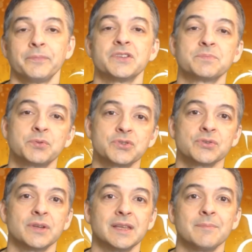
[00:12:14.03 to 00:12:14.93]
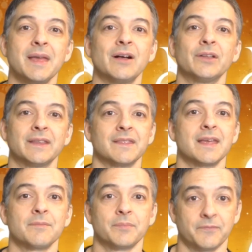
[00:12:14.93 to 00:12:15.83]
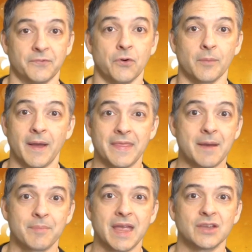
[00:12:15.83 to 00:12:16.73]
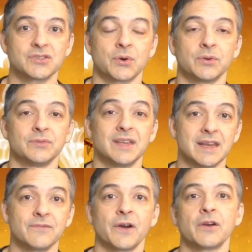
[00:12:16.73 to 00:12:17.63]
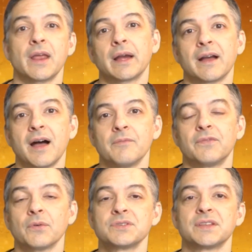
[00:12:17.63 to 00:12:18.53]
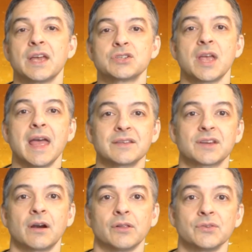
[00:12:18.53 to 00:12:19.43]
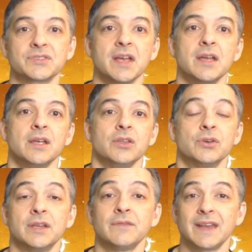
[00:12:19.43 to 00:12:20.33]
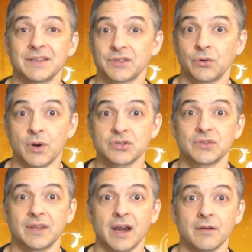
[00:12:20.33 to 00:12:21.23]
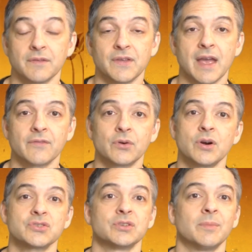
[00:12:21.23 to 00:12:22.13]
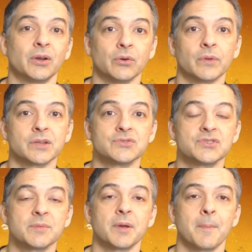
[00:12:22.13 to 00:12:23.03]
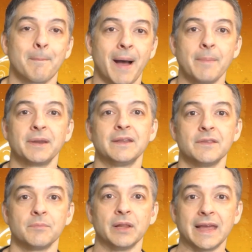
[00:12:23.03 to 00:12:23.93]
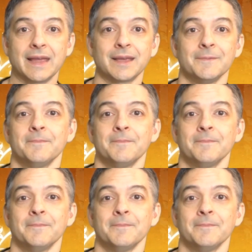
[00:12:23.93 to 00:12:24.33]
Just put your email in that form on that page. Go to datingfire.com/Ask Carlos. You can even ask a question there. If you have a question about your relationship, pop it in the blank.